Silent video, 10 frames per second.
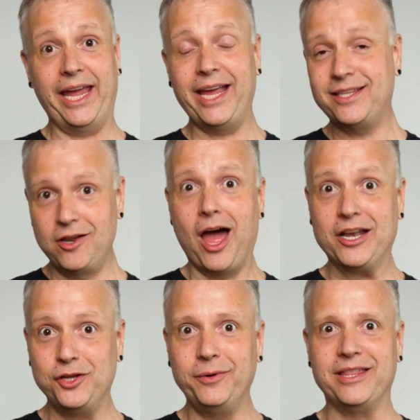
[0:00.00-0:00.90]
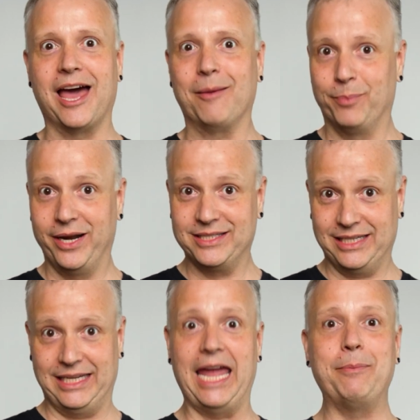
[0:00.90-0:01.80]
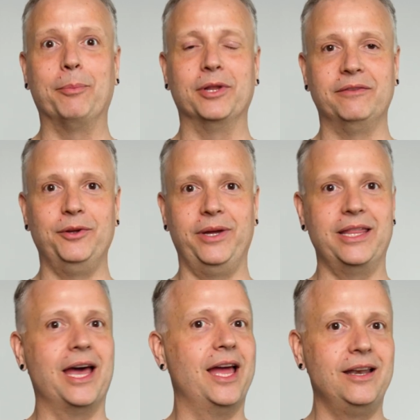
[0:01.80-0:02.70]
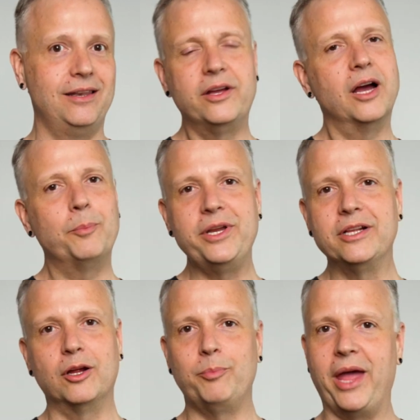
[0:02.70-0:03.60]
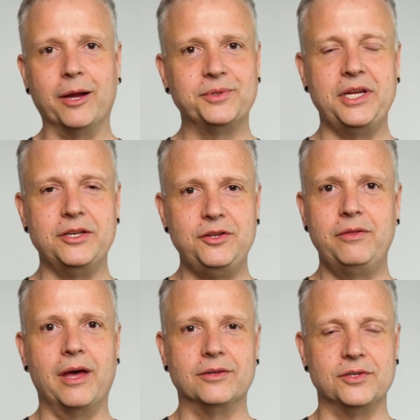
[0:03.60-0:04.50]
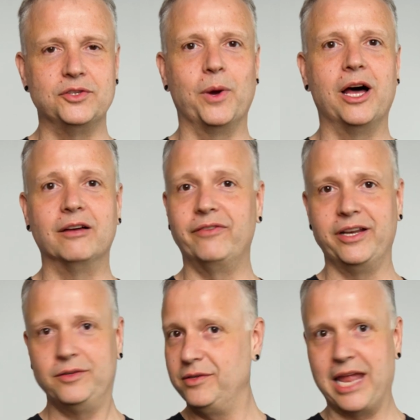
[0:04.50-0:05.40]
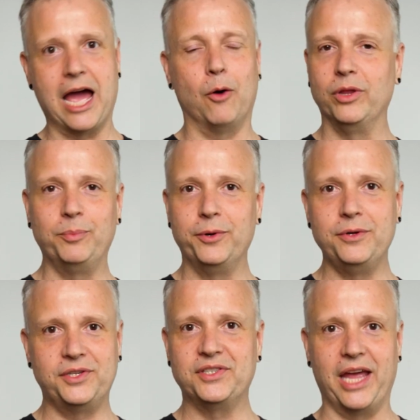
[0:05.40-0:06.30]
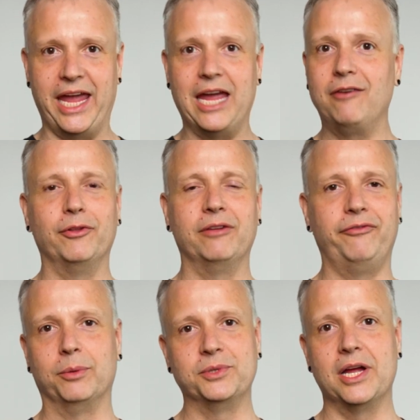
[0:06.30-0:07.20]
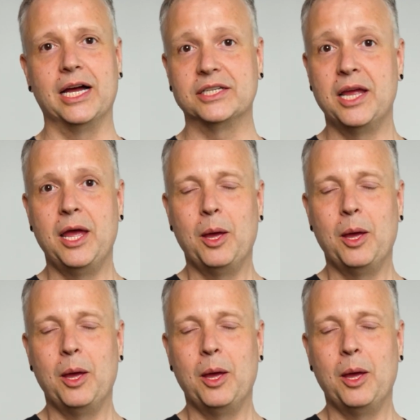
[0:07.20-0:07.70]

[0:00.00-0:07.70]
It's not doing that, but it's capable of doing that. The company declared bankruptcy in 2012 and now only produces a handful of film stocks.